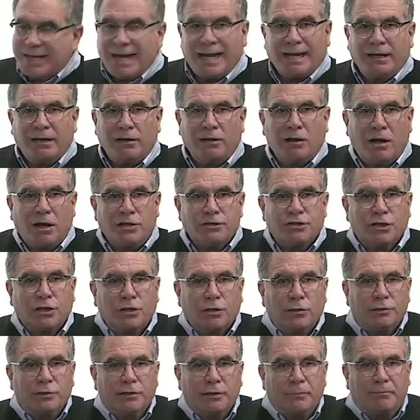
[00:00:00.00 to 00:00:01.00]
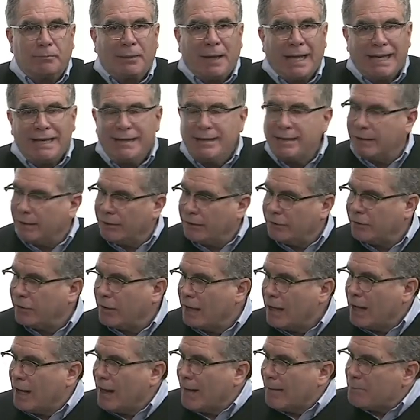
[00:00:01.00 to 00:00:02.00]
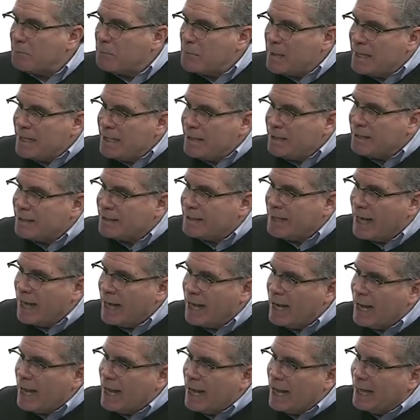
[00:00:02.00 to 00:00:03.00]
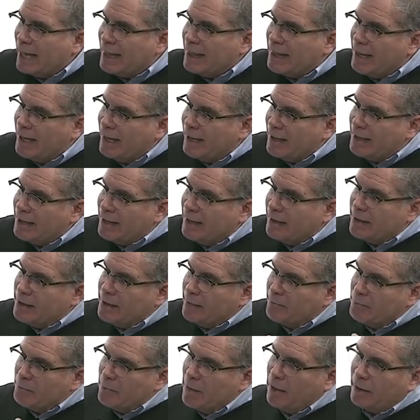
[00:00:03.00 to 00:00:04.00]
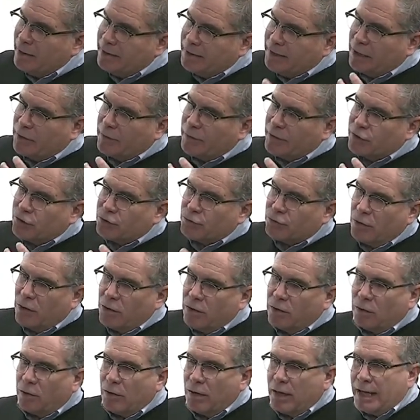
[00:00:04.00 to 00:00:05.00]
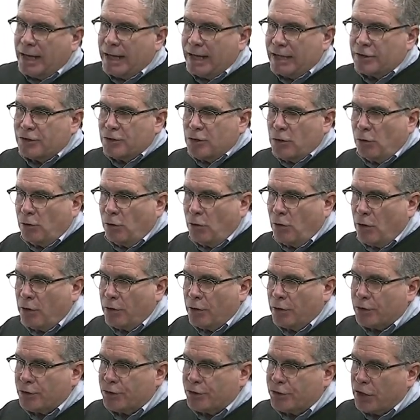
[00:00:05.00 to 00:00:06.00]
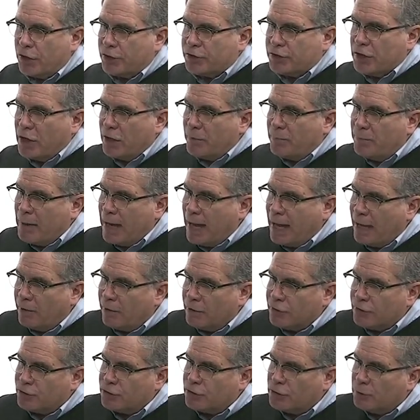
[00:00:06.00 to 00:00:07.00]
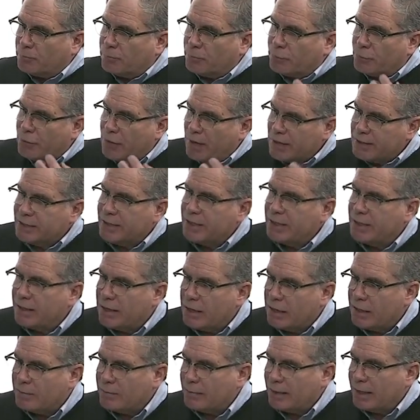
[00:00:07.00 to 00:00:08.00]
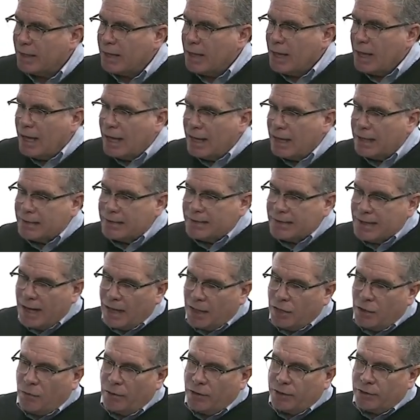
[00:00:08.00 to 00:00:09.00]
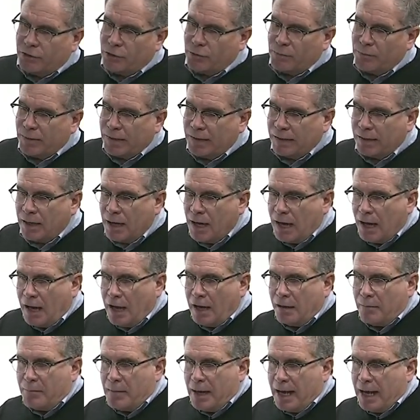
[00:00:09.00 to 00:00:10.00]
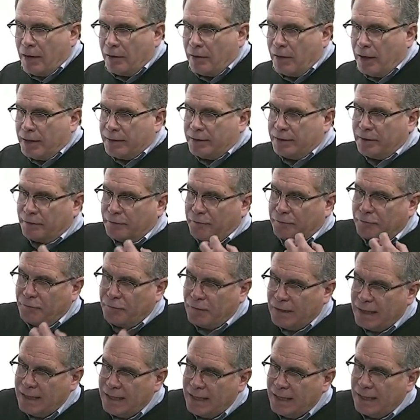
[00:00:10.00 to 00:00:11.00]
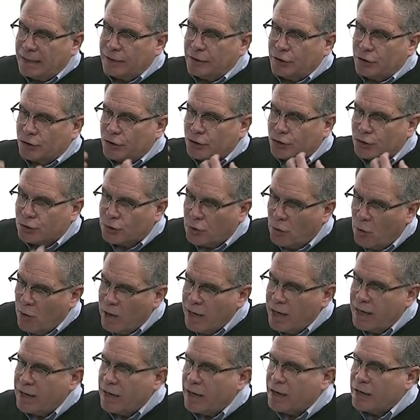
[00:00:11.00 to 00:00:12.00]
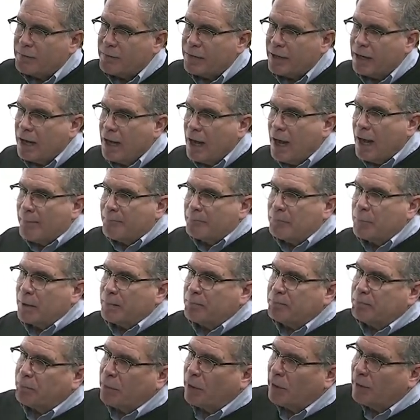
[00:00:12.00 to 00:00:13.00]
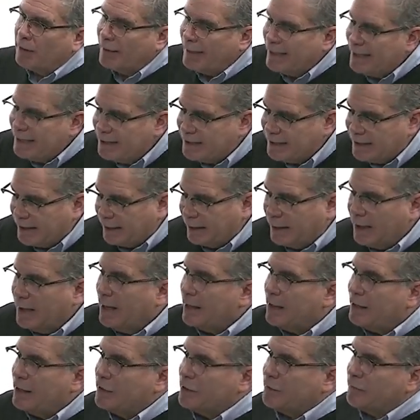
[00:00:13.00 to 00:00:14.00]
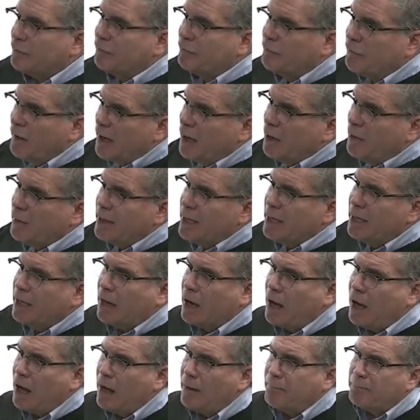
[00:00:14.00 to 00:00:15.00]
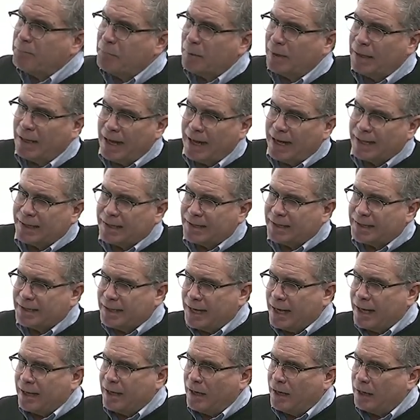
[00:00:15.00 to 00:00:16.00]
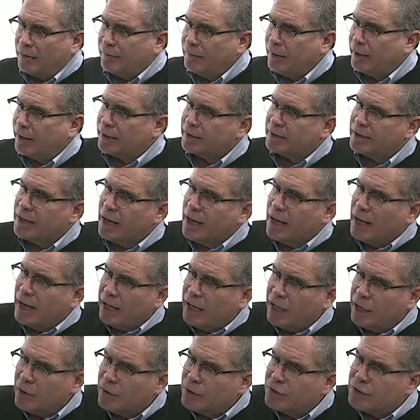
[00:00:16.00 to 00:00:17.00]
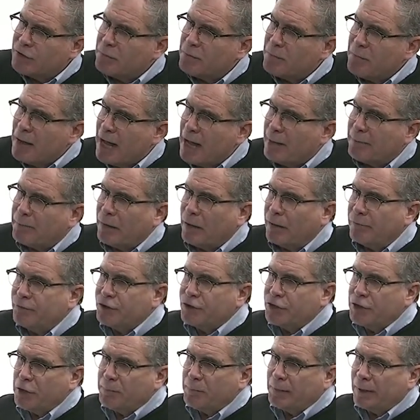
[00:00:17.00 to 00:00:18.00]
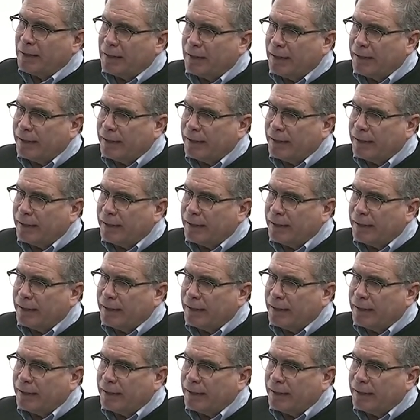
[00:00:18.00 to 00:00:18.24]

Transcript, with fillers: technological dependence means that the, the, the military struggle is no longer just about suppressing an enemy. It is not going to be about defeating and destroying an enemy, but policing this very complex set of links. Here's a map of shipping